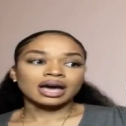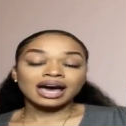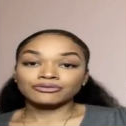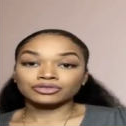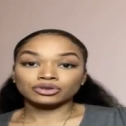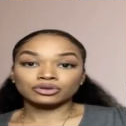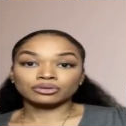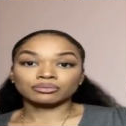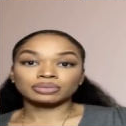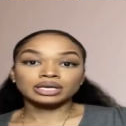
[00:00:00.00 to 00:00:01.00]

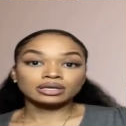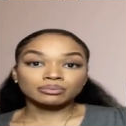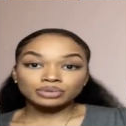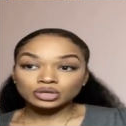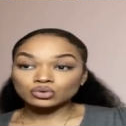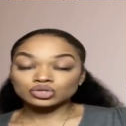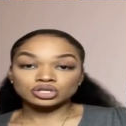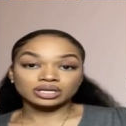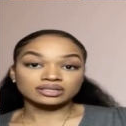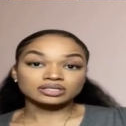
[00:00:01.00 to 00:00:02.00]
after being
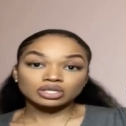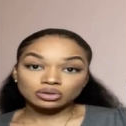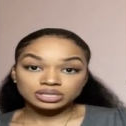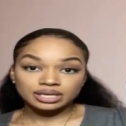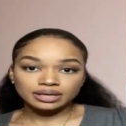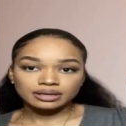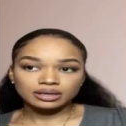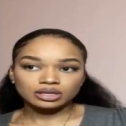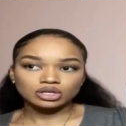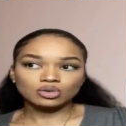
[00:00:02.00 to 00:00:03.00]
abused and assaulted,
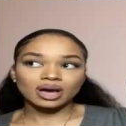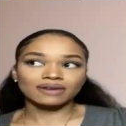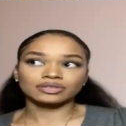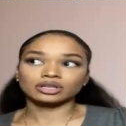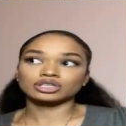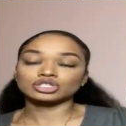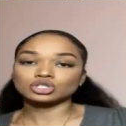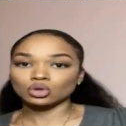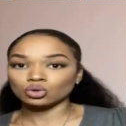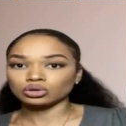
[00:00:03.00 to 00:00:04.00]
you have to
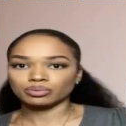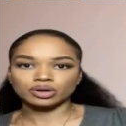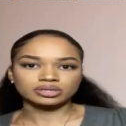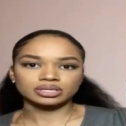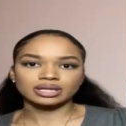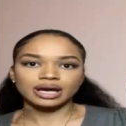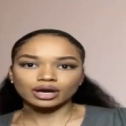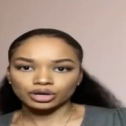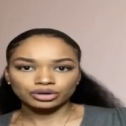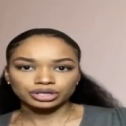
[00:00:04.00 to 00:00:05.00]
console the person that
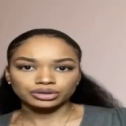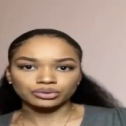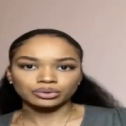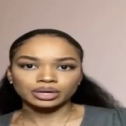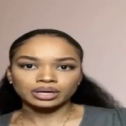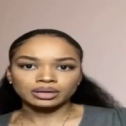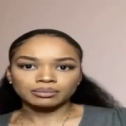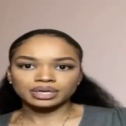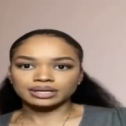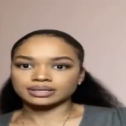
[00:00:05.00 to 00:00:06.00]
hurt you
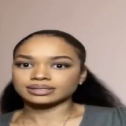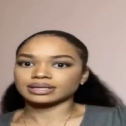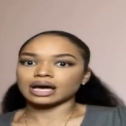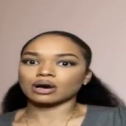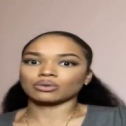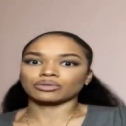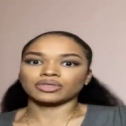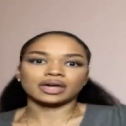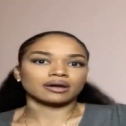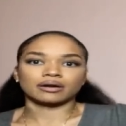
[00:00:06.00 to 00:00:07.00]
because now
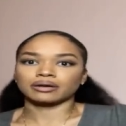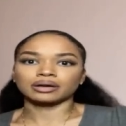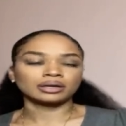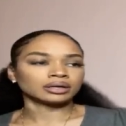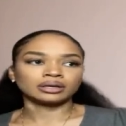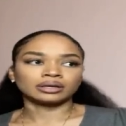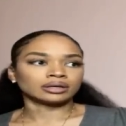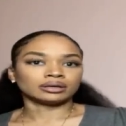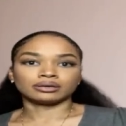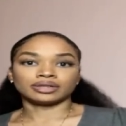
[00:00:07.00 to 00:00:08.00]
they're
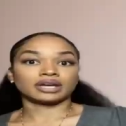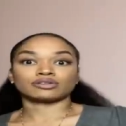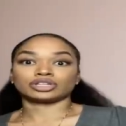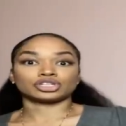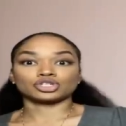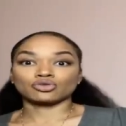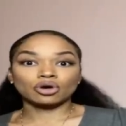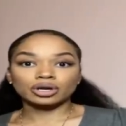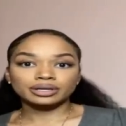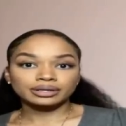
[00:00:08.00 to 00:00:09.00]

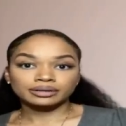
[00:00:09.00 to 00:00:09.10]
distraught.